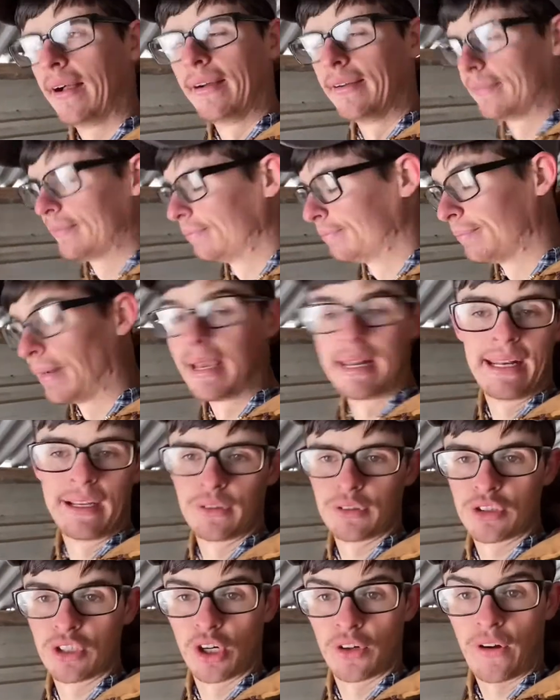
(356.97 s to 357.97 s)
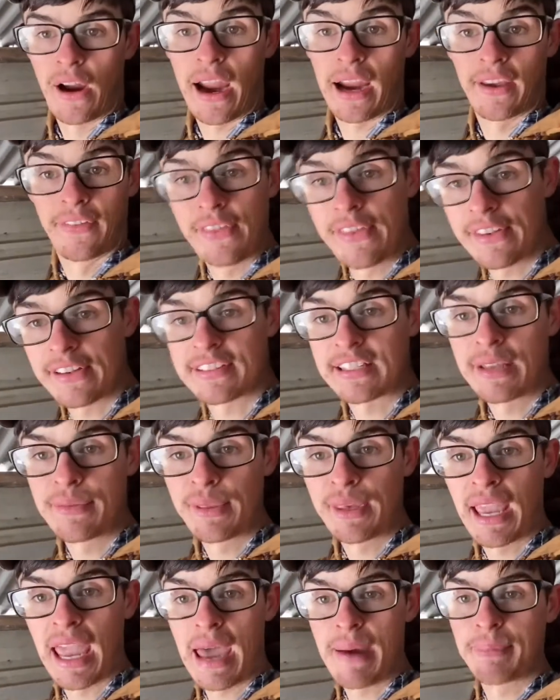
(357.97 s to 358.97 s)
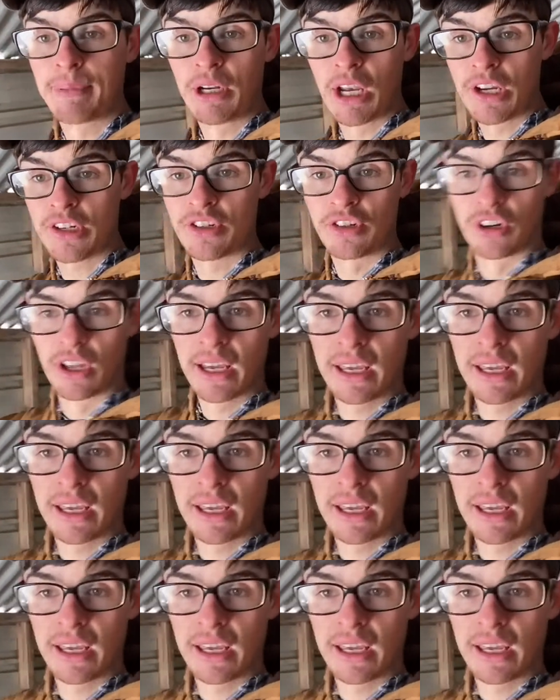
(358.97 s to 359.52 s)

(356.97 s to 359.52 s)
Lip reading: Man, it was nerve-wracking. Then the same thing happened yesterday.